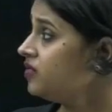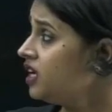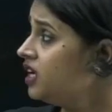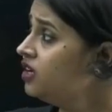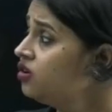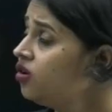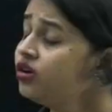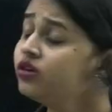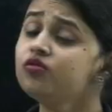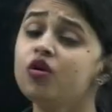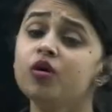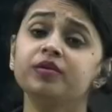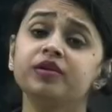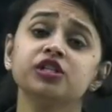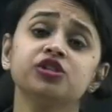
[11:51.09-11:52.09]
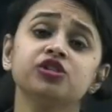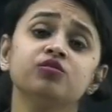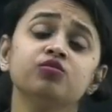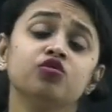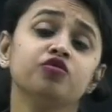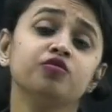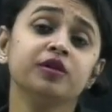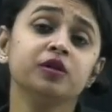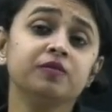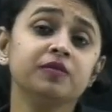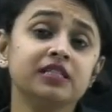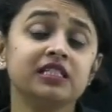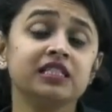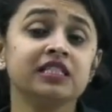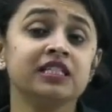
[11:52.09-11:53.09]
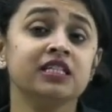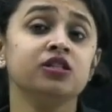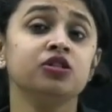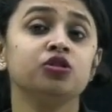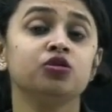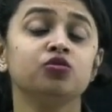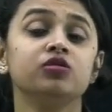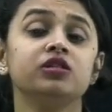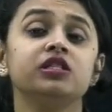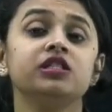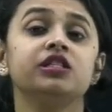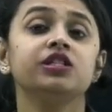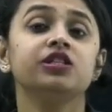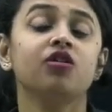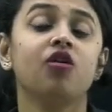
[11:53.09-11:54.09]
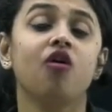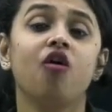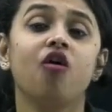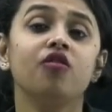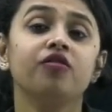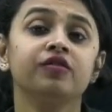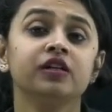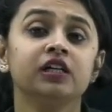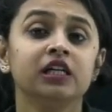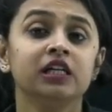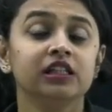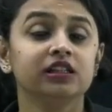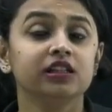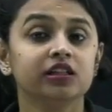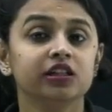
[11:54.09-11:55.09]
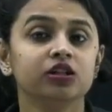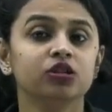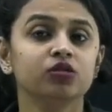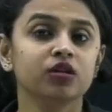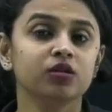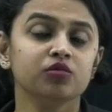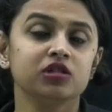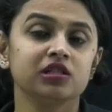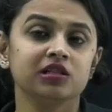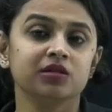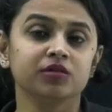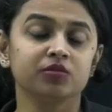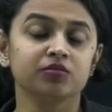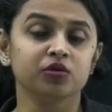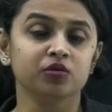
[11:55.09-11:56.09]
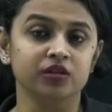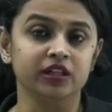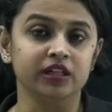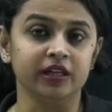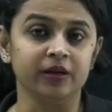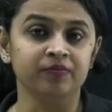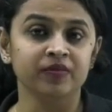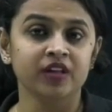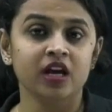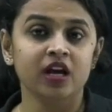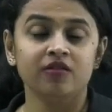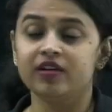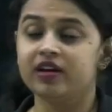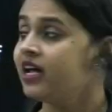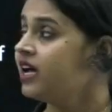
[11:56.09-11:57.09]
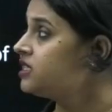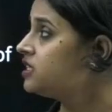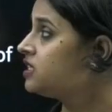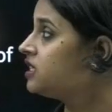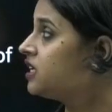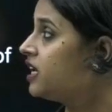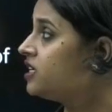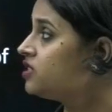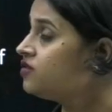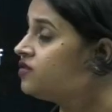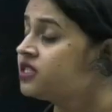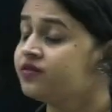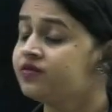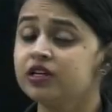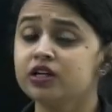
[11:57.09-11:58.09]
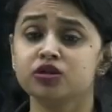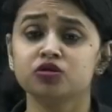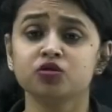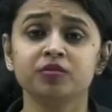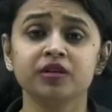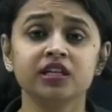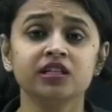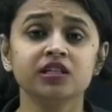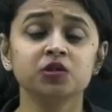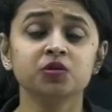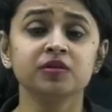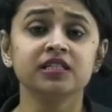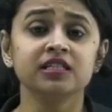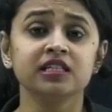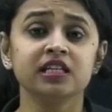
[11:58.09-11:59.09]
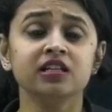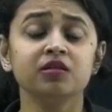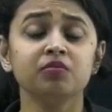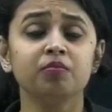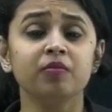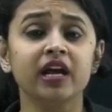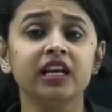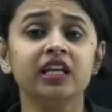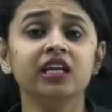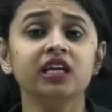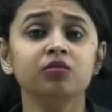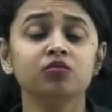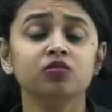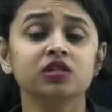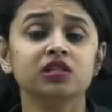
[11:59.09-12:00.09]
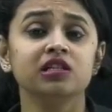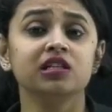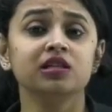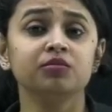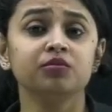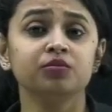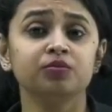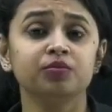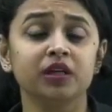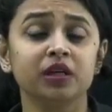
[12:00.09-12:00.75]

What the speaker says: in non-cooperation movement, we see the unity of the Hindu and Muslim community. Whereas in case of civil disobedience, we see that many Muslim